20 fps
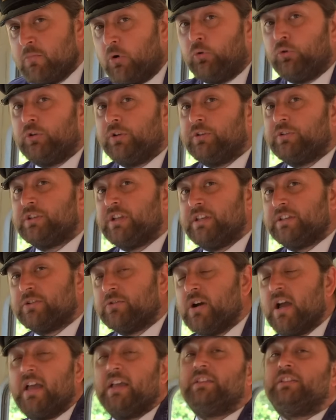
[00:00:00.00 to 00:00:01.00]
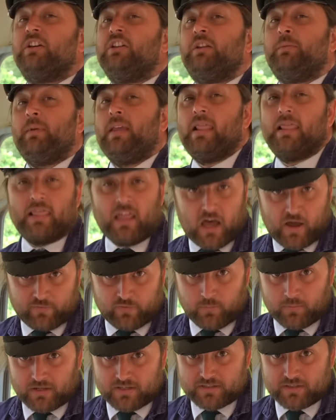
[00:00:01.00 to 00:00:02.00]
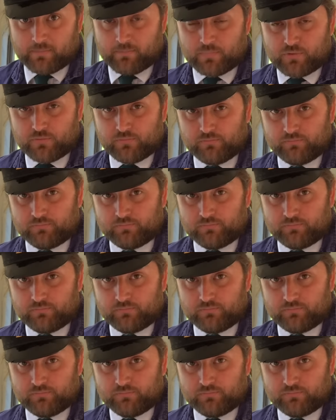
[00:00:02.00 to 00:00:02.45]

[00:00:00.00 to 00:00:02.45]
modern diesel, is going to be laughably simple.